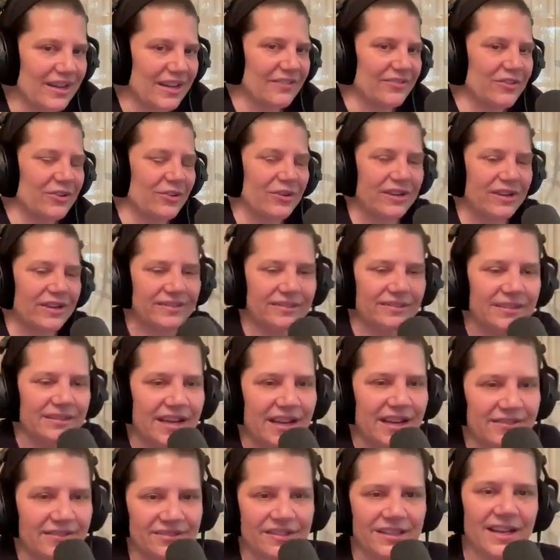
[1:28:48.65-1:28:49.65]
if you're in the
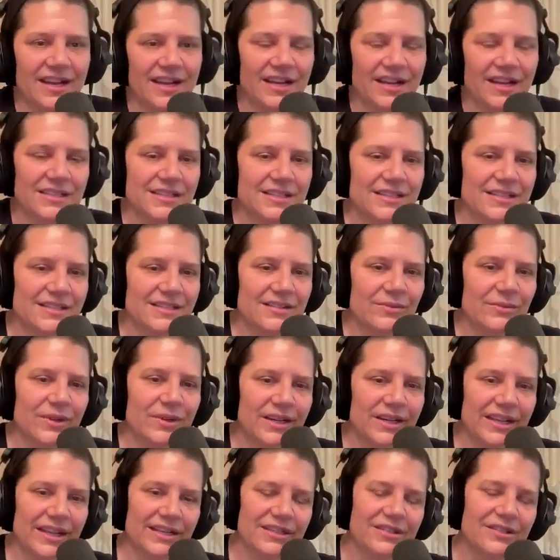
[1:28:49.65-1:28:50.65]
live class, we're
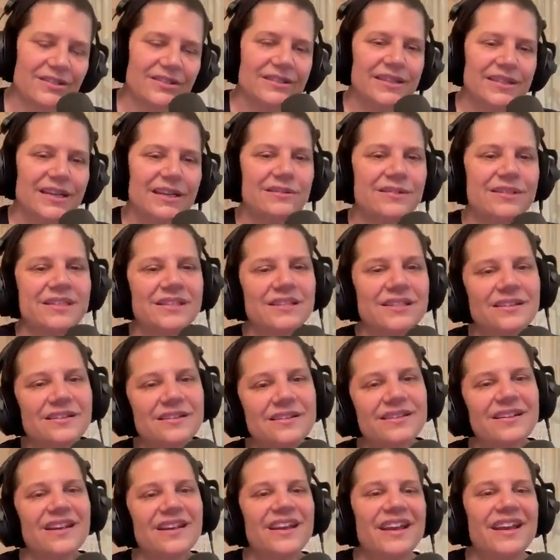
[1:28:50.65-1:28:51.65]
going to get to the
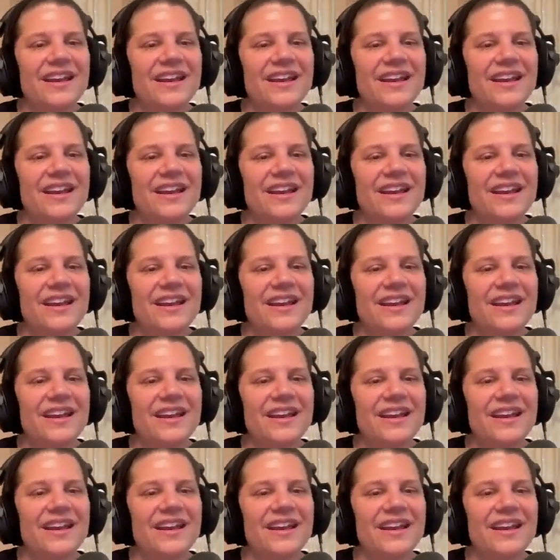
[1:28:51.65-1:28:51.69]
dowsing.